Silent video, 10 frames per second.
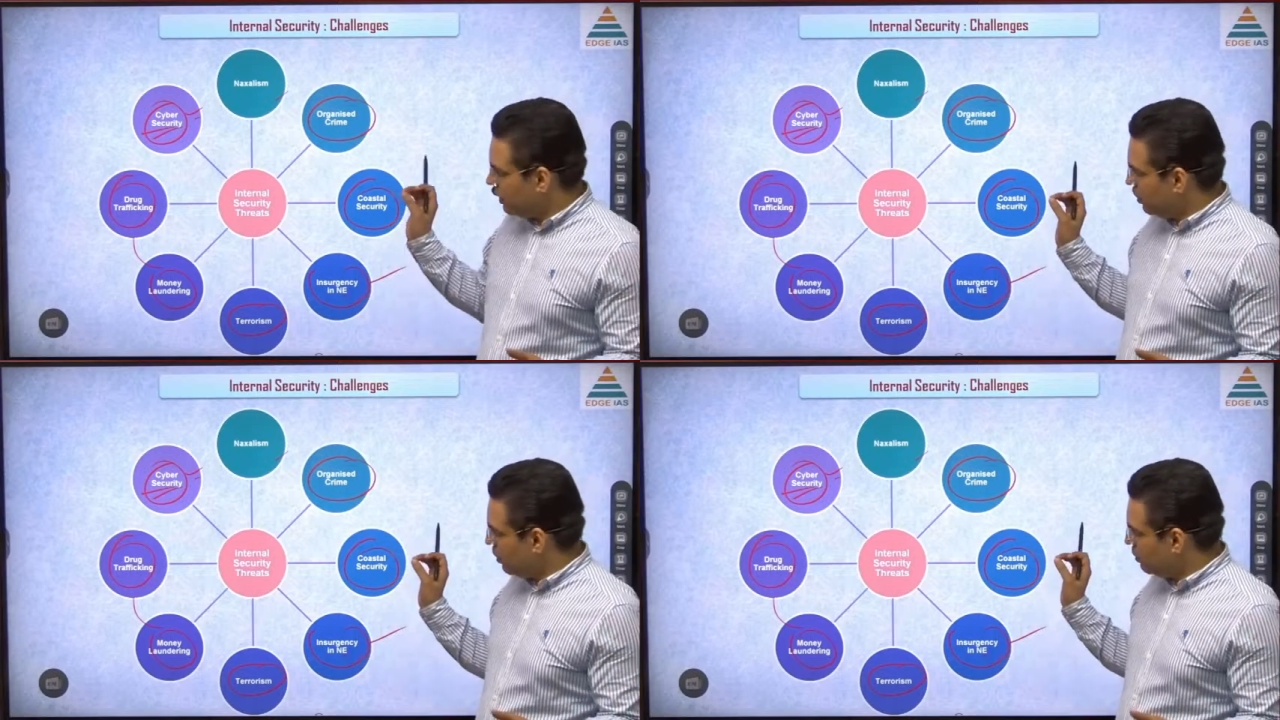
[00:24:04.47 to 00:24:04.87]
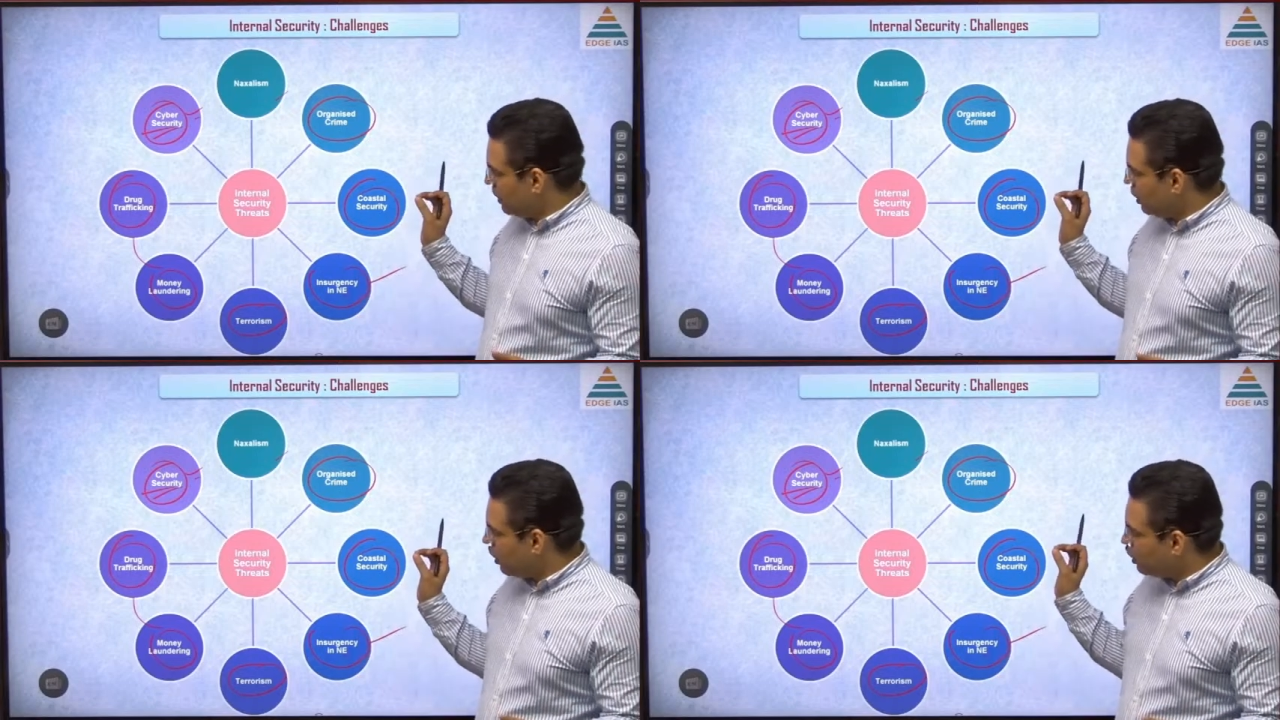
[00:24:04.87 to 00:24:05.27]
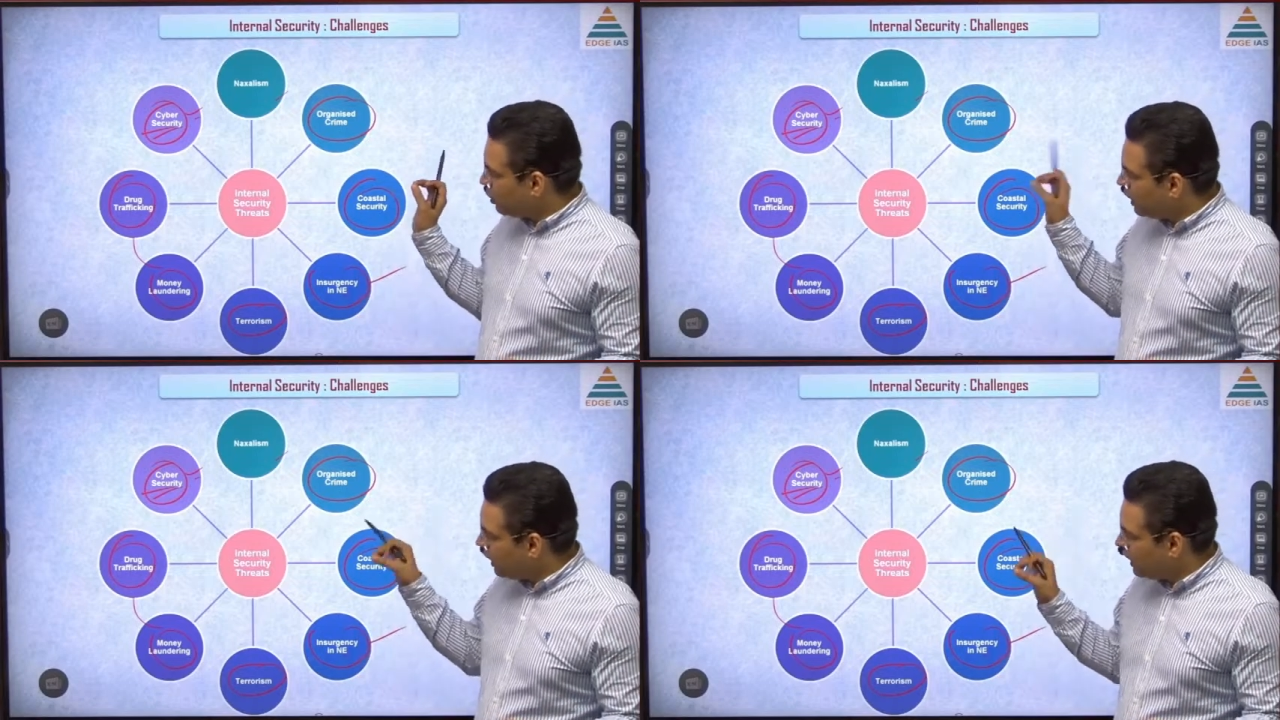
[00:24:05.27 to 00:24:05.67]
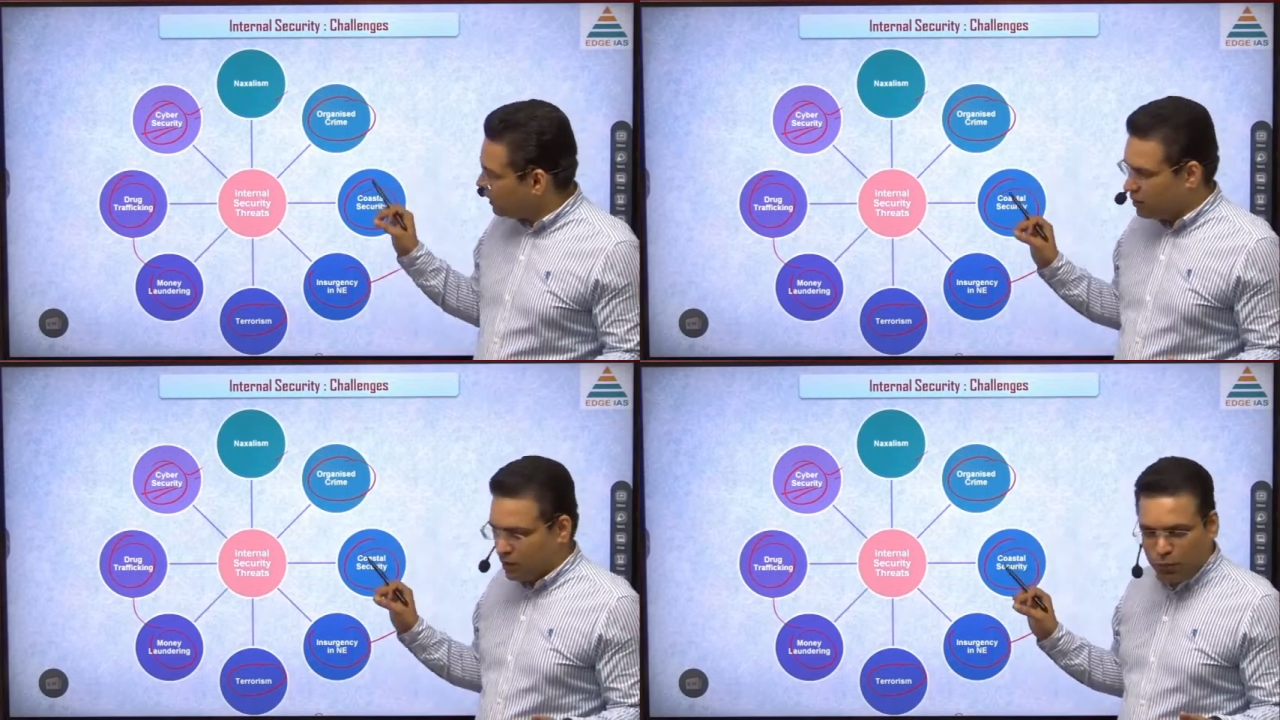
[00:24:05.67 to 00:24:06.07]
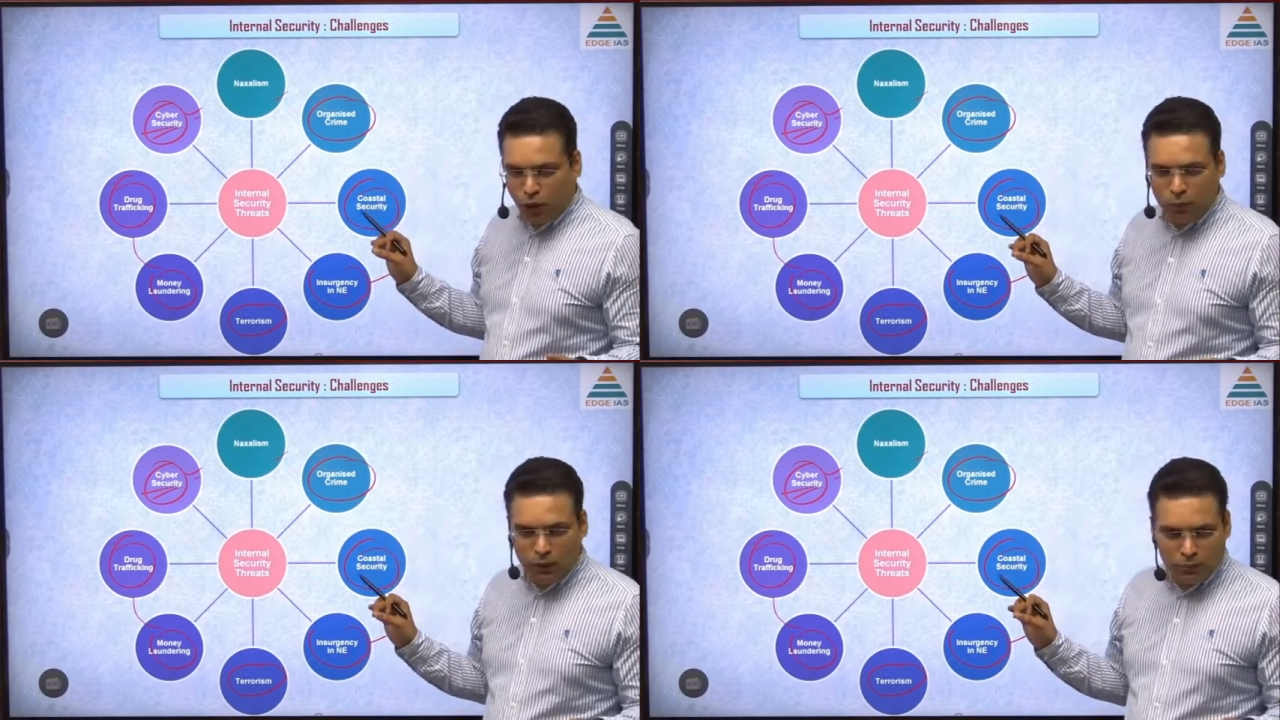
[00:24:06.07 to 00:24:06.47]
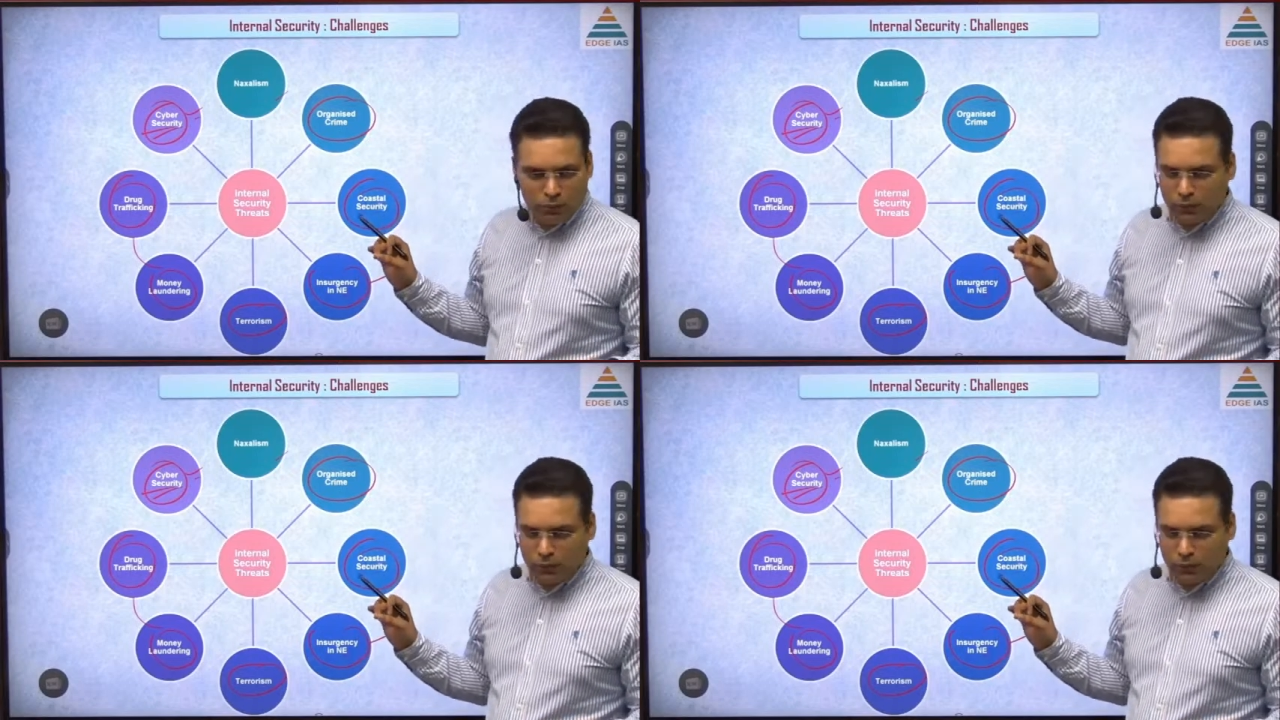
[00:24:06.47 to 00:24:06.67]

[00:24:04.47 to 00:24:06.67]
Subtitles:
in order to create problem,